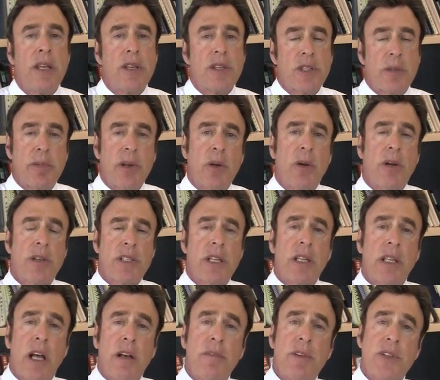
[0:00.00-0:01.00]
So because
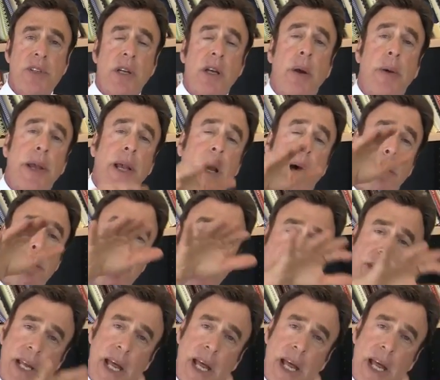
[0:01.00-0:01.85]
the levels are going up and